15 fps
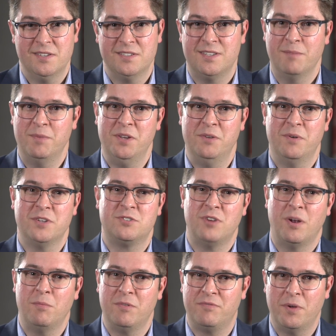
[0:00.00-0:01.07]
Somebody who has
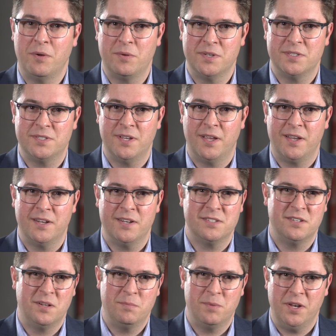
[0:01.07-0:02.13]
trouble focusing and is
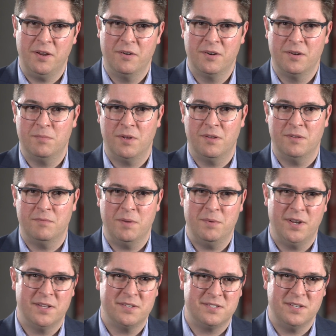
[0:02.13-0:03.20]
a little bit irritable and
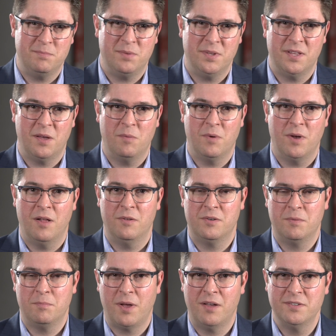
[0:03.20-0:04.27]
maybe not sleeping that well
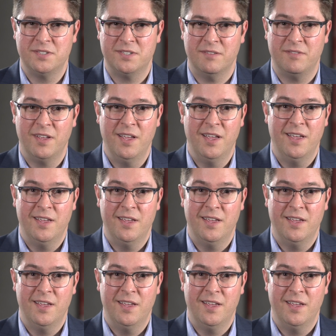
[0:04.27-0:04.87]
or impulsive,